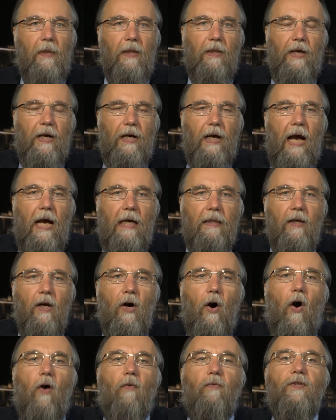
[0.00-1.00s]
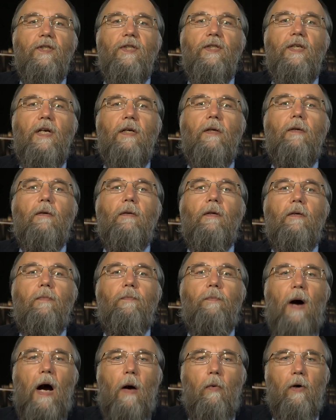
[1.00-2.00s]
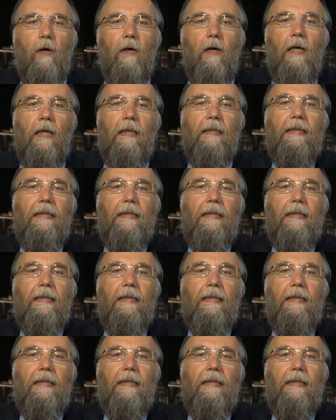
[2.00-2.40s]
The head of secular power,